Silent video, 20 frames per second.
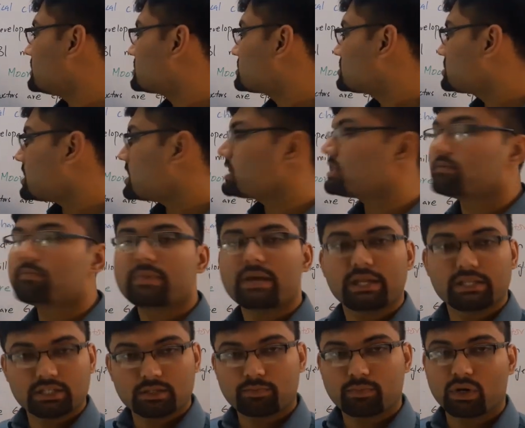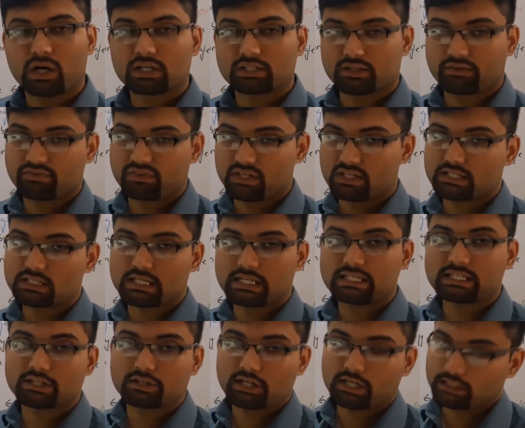is still the major part of these
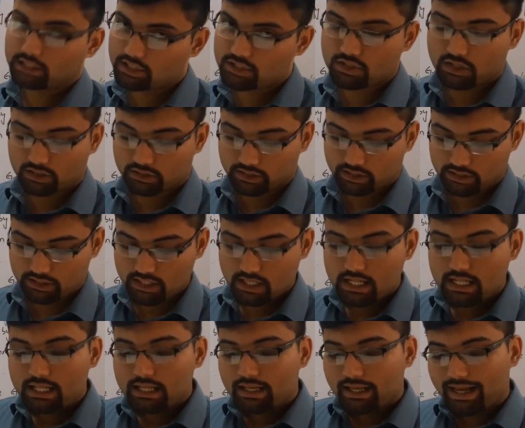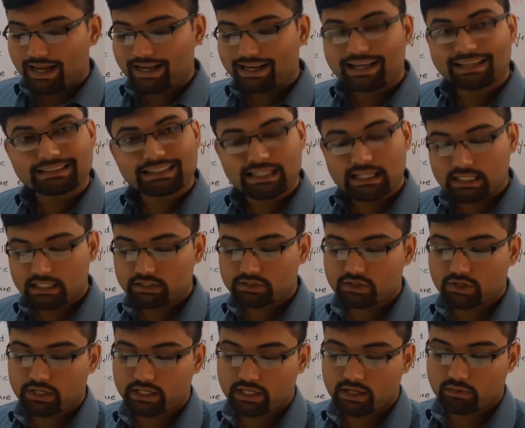integrated circuits and other
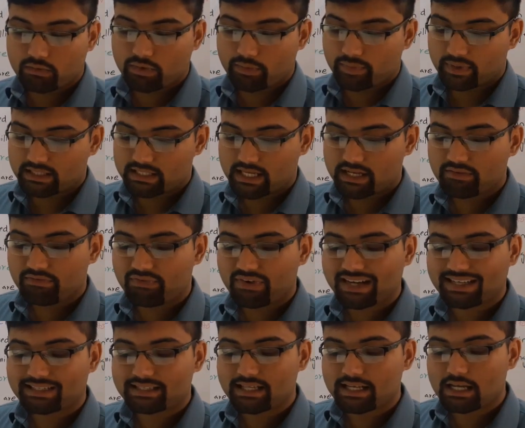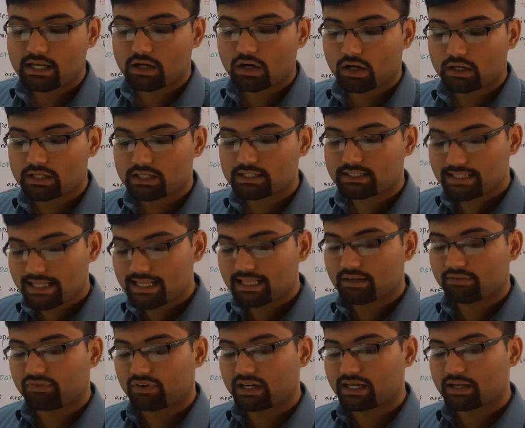electronic equipments. In fact, silicon is still
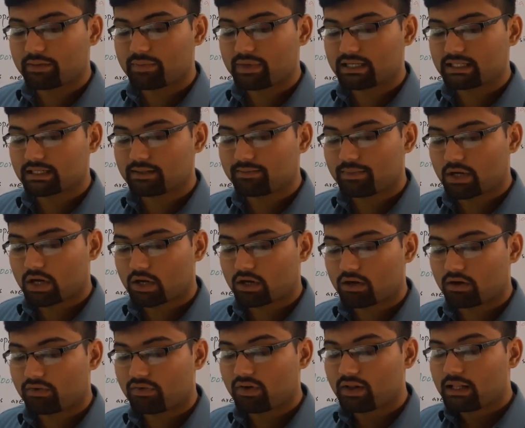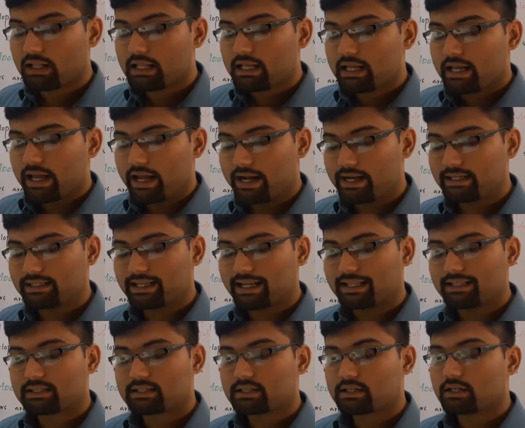the fundamental block of
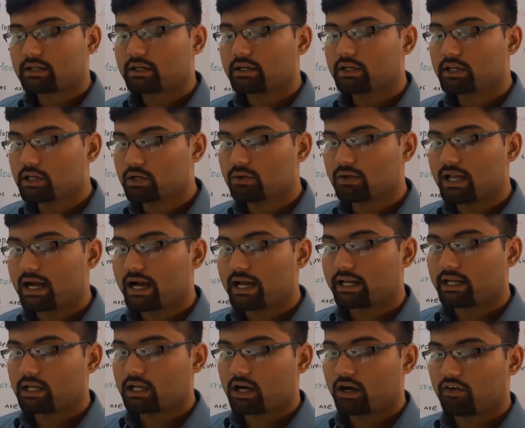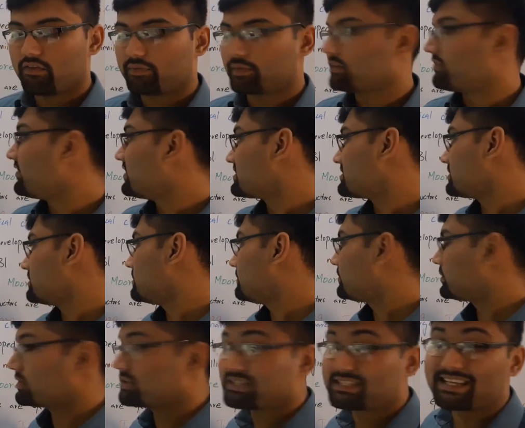Intel's new line of
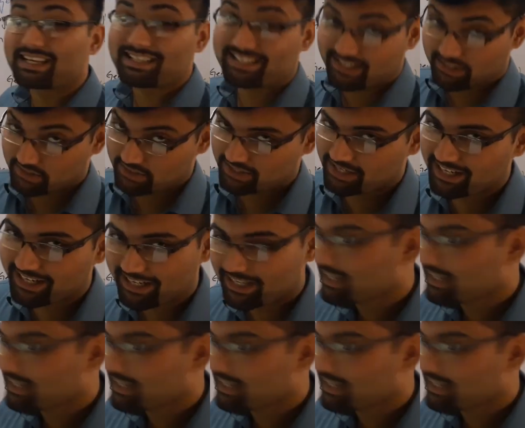processors,